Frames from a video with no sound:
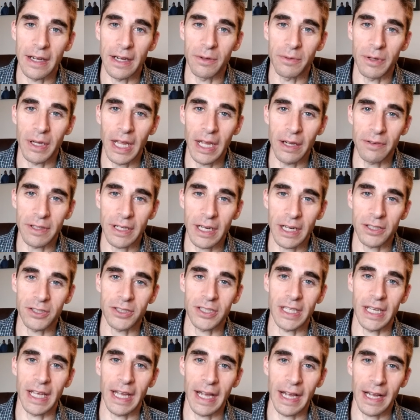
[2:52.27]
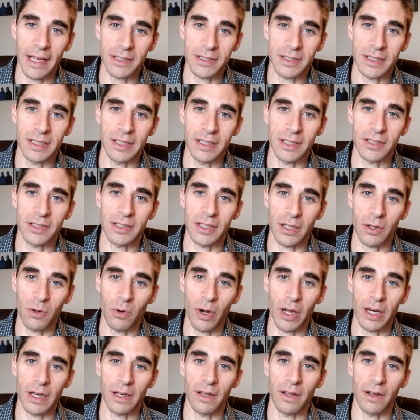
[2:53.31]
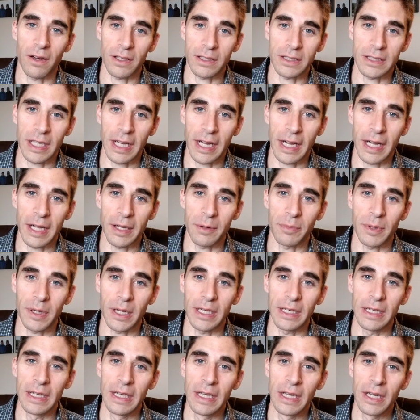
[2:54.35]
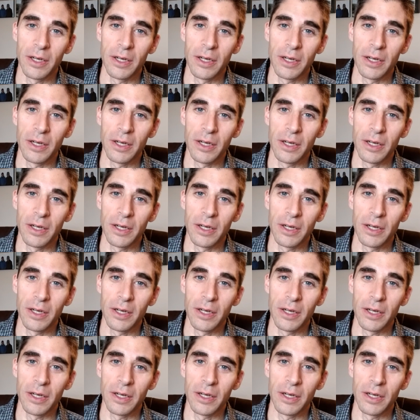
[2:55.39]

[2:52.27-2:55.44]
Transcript: We haven't actually asked this in quite a long time, but